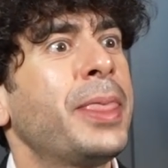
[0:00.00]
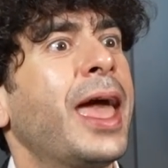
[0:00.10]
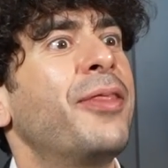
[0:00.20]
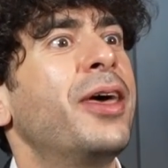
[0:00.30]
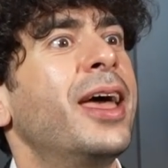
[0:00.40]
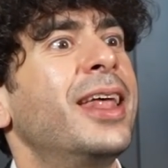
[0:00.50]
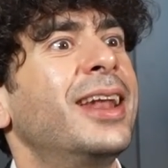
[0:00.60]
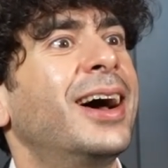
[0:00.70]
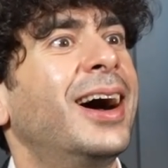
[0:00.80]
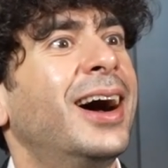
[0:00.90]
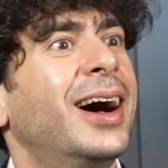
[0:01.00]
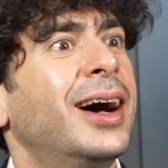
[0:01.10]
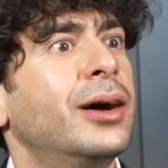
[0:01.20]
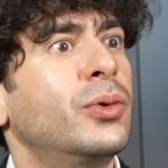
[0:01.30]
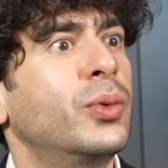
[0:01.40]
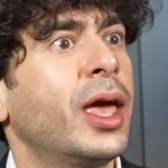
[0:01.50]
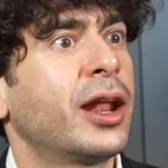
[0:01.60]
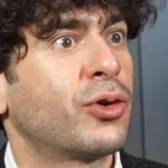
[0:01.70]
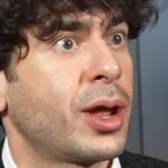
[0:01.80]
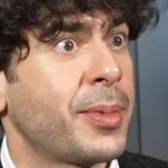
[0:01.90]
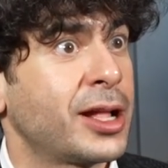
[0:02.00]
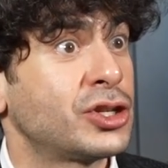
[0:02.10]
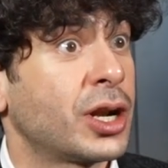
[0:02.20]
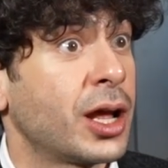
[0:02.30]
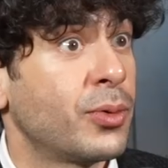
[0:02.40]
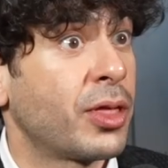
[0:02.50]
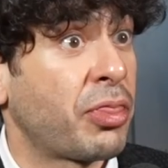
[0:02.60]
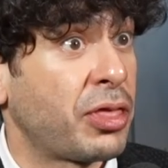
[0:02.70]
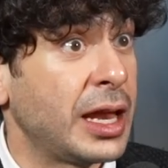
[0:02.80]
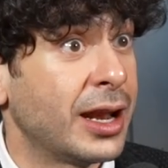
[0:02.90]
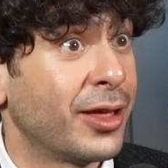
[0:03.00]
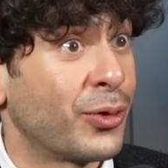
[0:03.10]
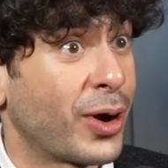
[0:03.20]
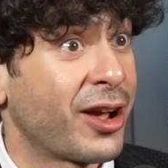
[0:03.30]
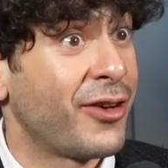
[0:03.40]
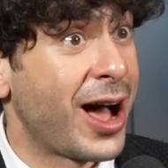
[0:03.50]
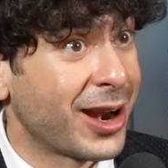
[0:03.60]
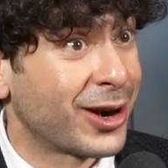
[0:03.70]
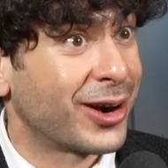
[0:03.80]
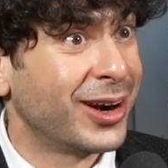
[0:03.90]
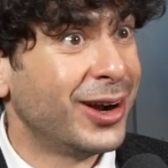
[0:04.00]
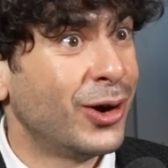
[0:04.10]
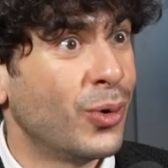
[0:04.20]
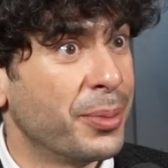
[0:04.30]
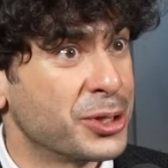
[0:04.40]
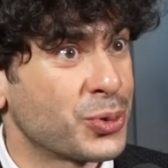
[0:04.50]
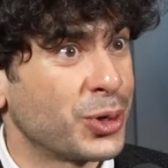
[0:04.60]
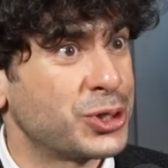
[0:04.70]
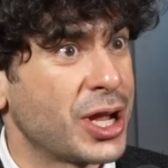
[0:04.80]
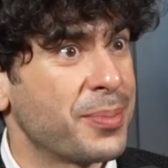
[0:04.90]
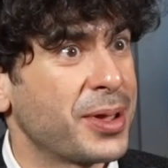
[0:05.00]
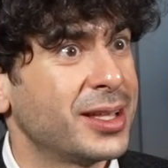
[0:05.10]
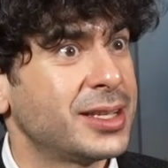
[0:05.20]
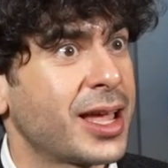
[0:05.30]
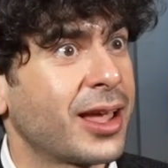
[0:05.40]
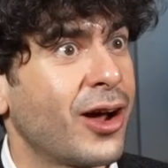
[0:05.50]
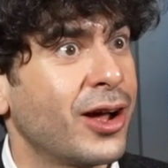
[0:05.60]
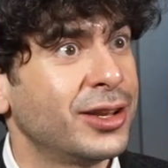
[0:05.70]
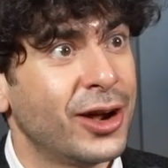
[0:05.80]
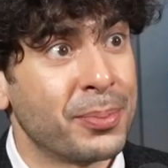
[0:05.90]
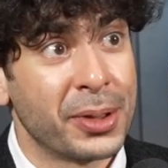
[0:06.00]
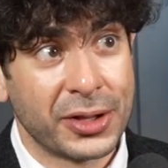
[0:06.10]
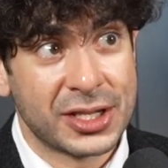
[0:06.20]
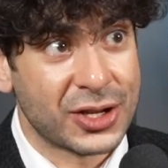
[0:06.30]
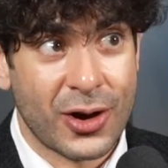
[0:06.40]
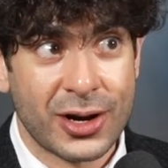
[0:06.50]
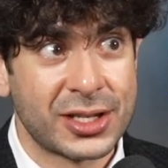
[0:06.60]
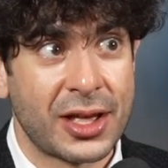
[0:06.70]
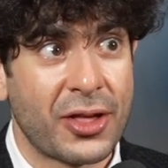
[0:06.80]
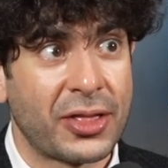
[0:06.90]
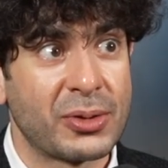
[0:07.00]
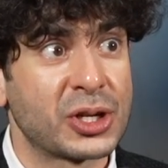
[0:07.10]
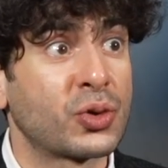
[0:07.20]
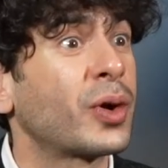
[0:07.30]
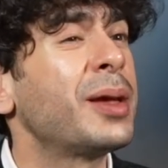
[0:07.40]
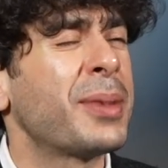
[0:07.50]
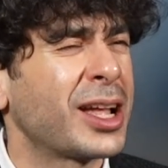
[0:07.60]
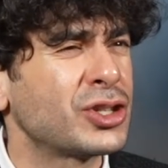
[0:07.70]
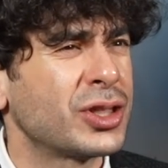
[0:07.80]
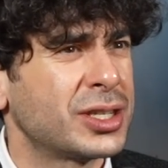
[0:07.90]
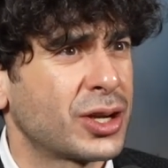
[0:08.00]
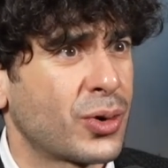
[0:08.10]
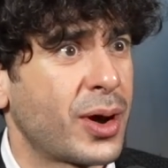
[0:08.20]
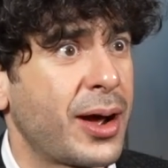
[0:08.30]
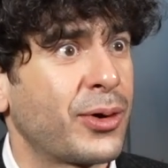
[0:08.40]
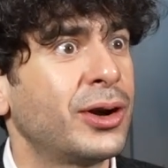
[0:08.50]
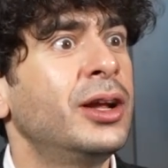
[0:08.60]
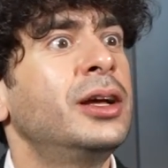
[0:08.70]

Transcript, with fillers: And then uh, we had a great match tonight with Athena, the Ring of Honor Women's World Champion, taking on young Billy Starks. I thought that was a great match on the Zero Hour.